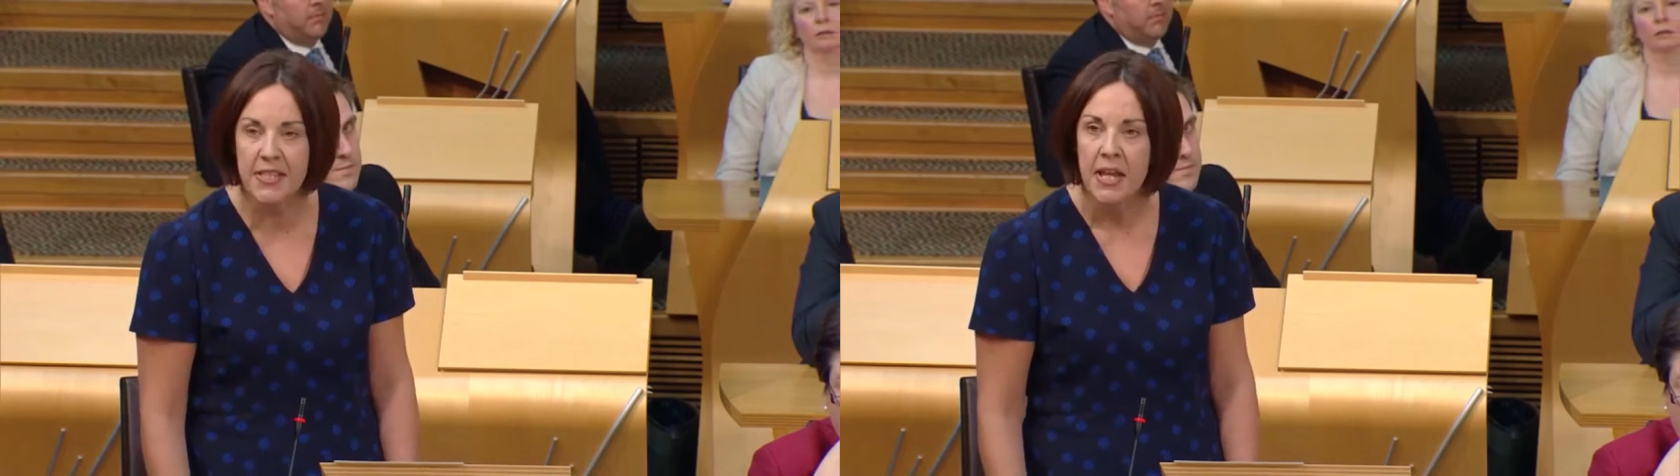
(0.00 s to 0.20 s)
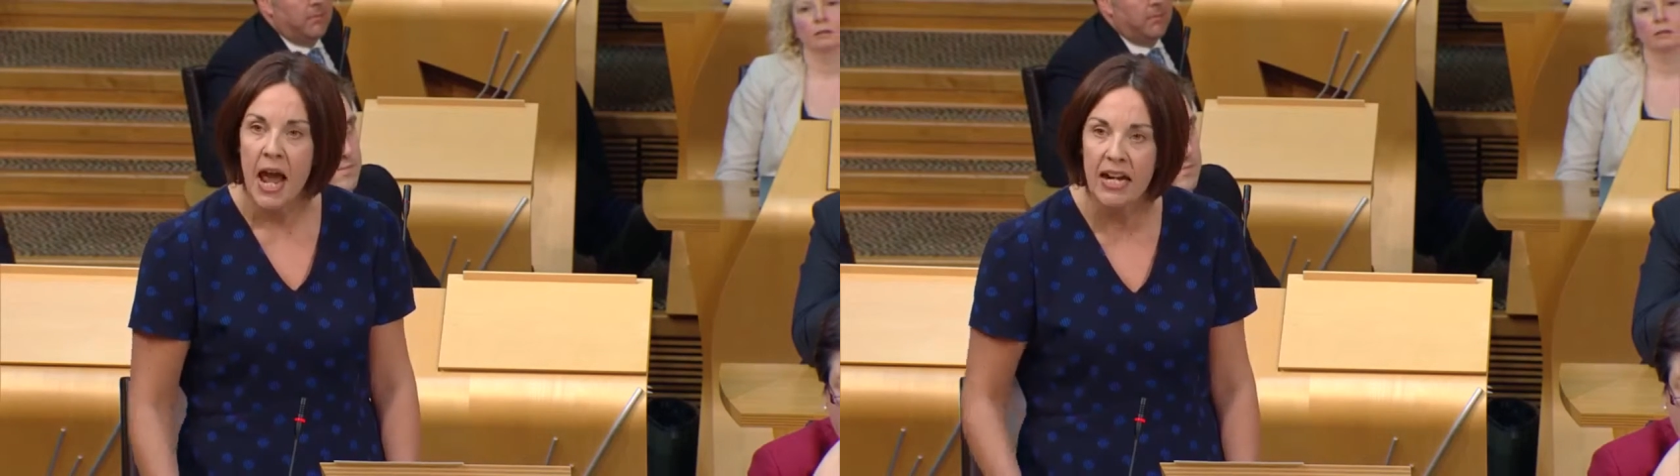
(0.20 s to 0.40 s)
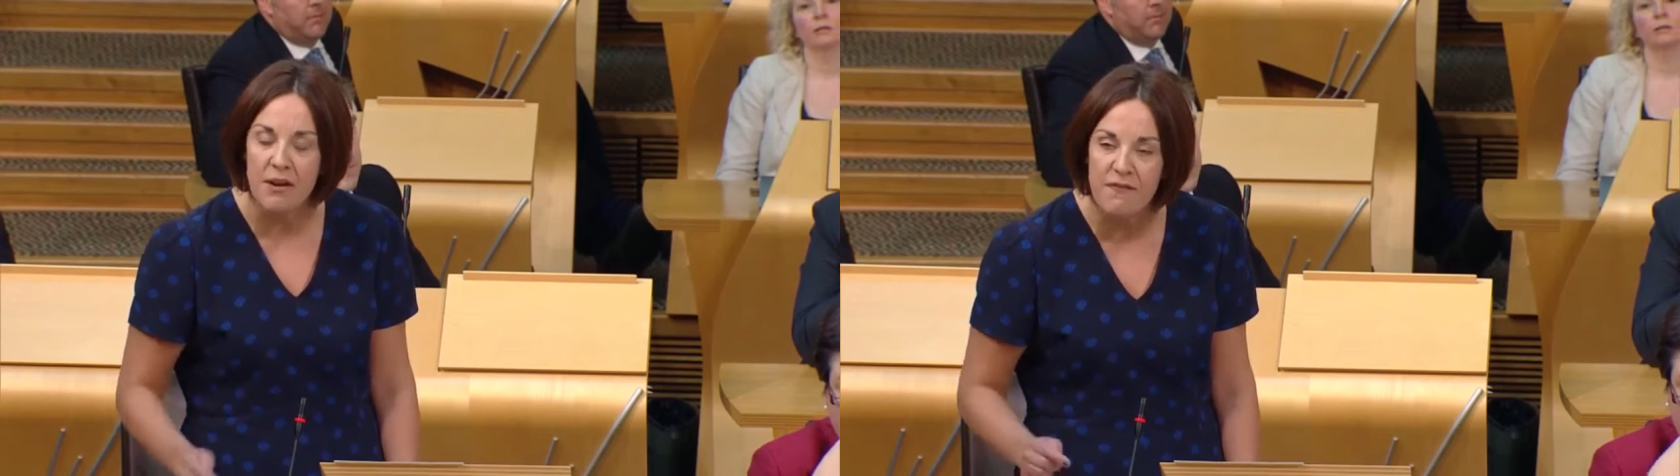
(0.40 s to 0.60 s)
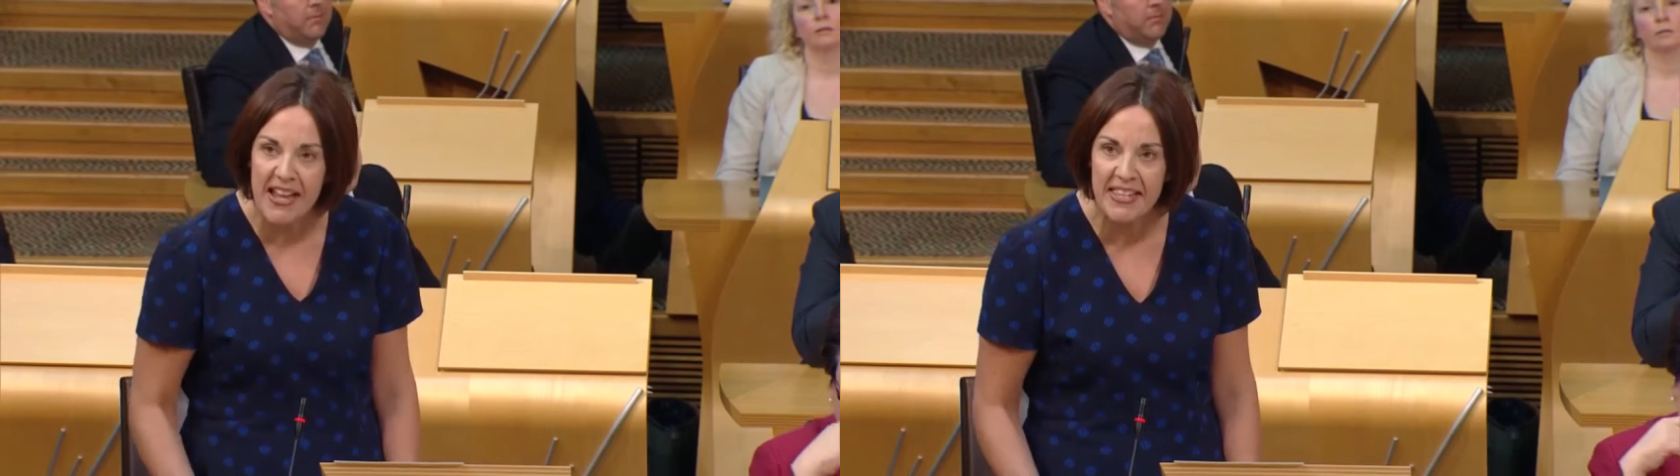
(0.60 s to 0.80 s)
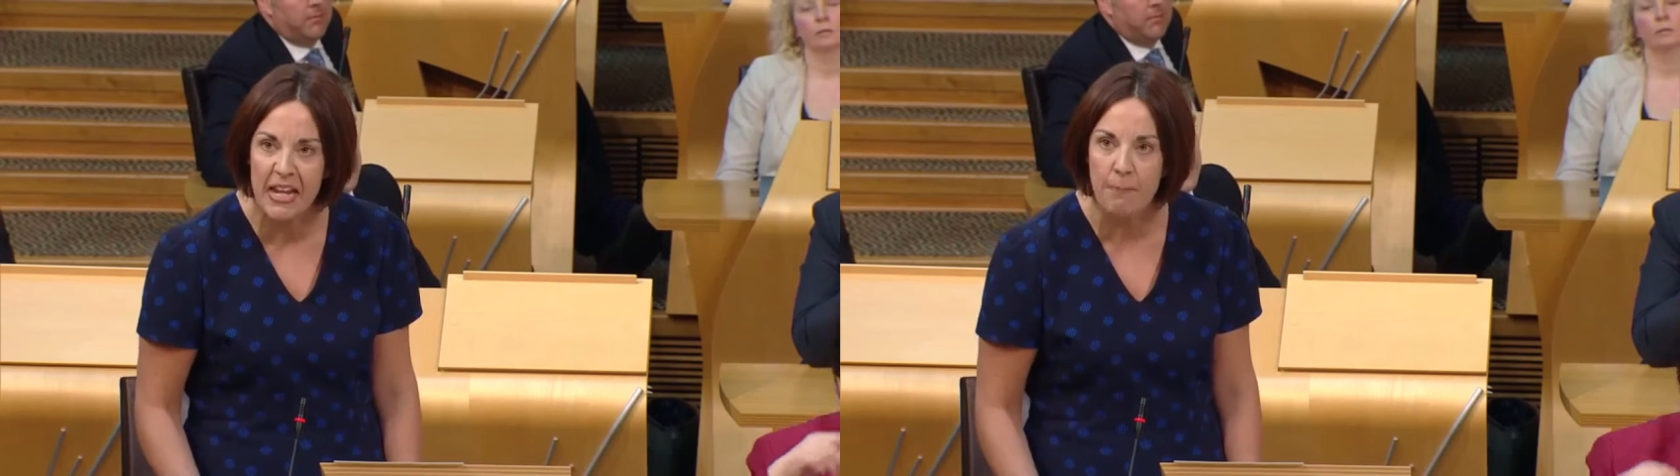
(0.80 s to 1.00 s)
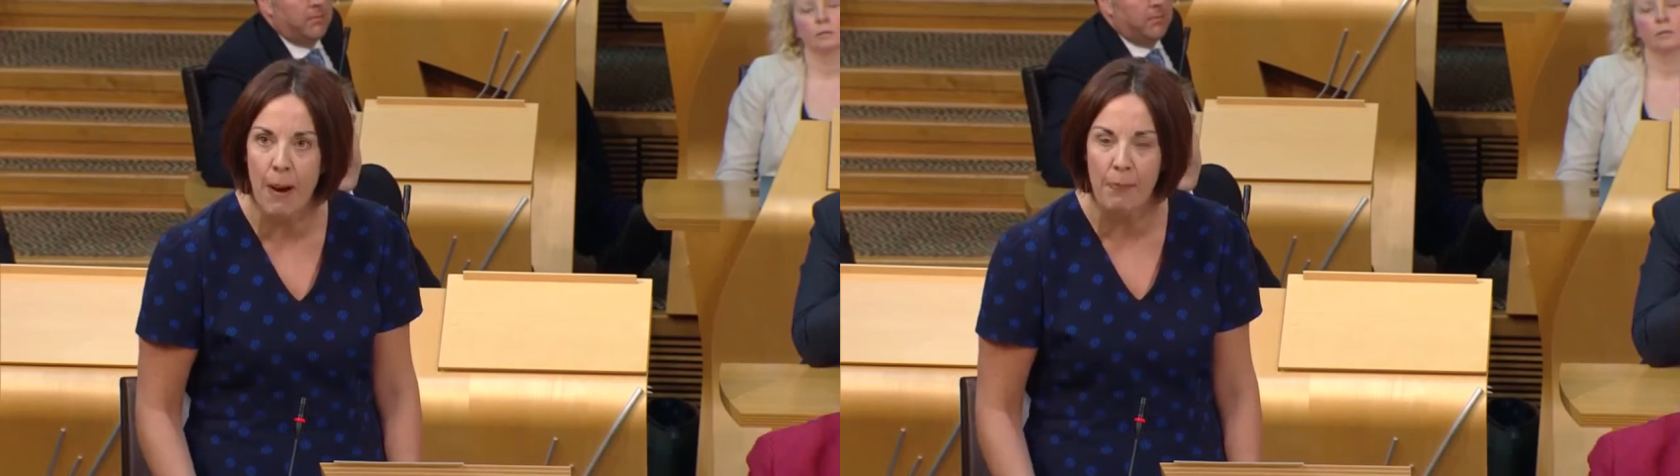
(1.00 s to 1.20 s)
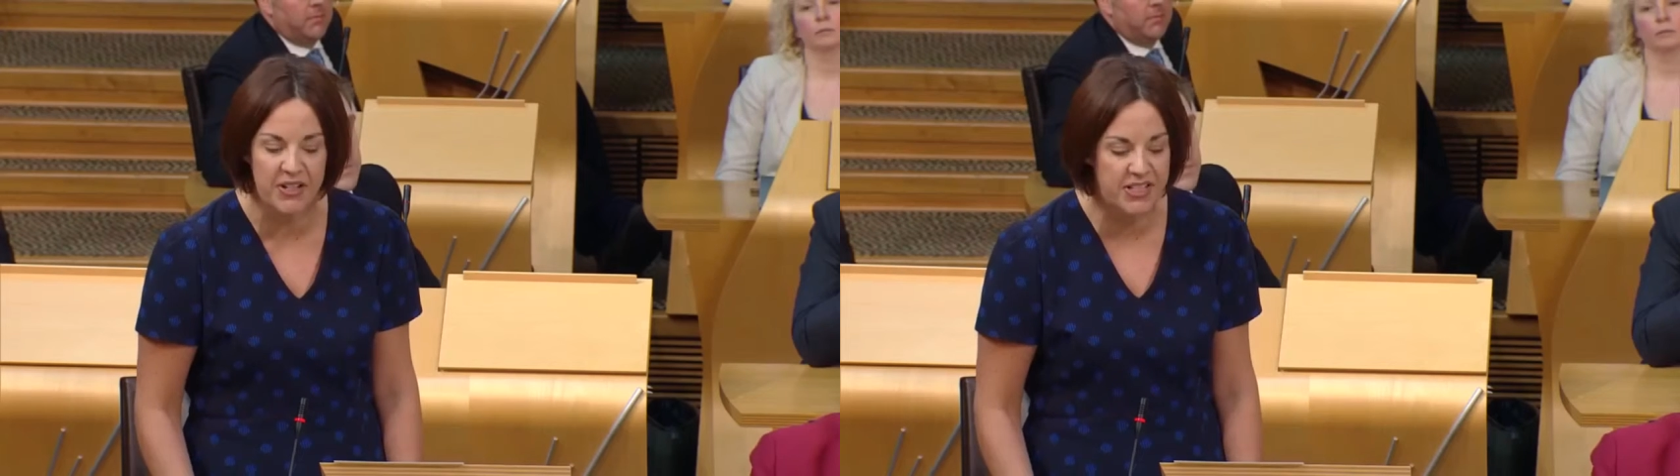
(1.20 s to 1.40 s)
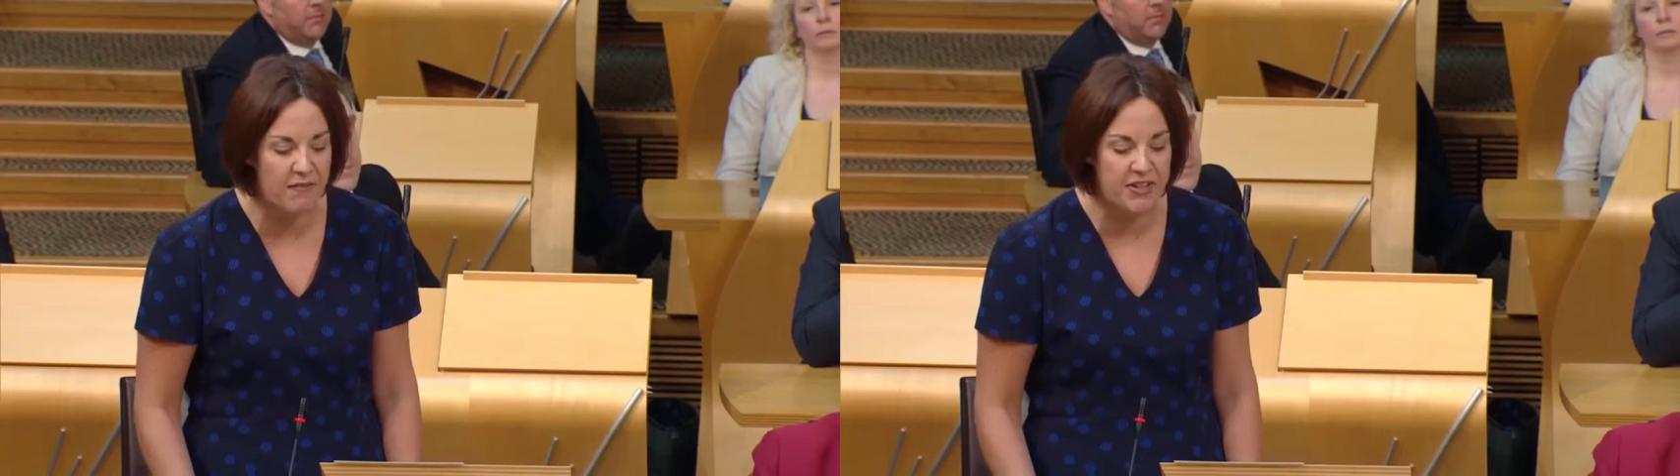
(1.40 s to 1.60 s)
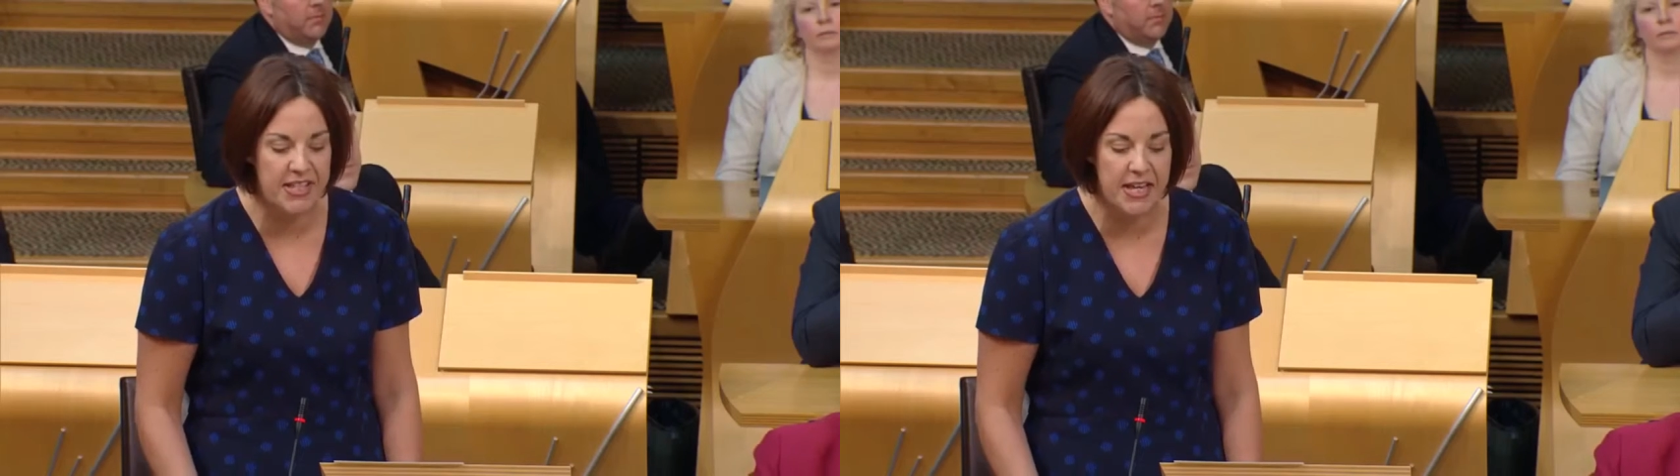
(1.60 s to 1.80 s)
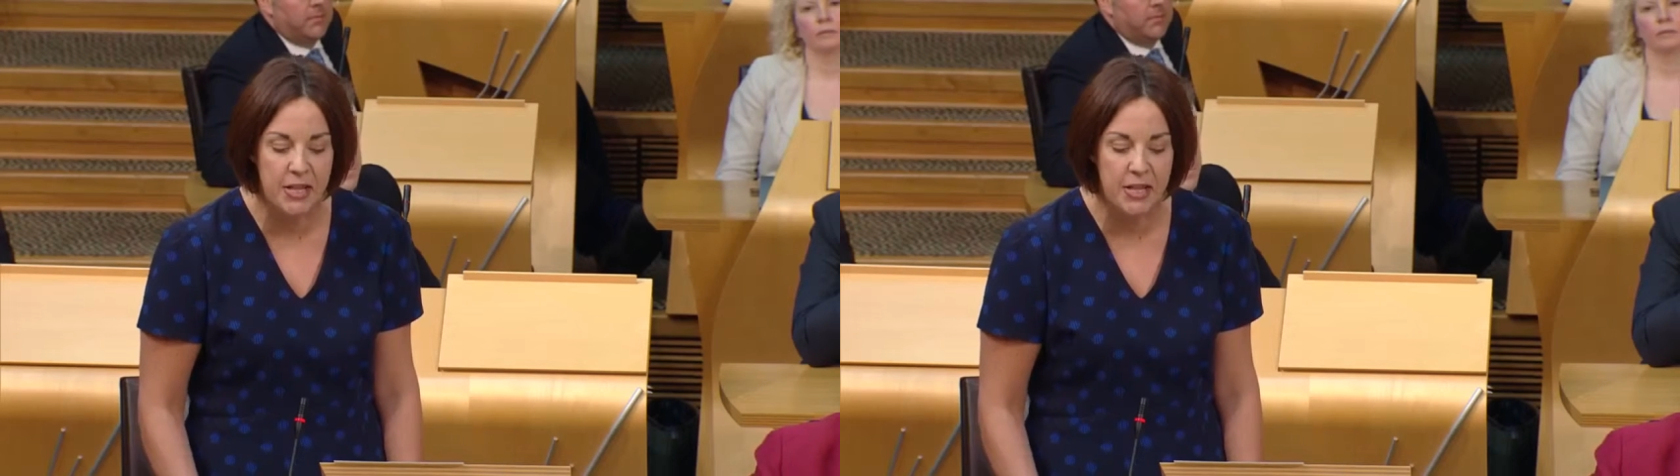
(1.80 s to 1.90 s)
and investing in public services.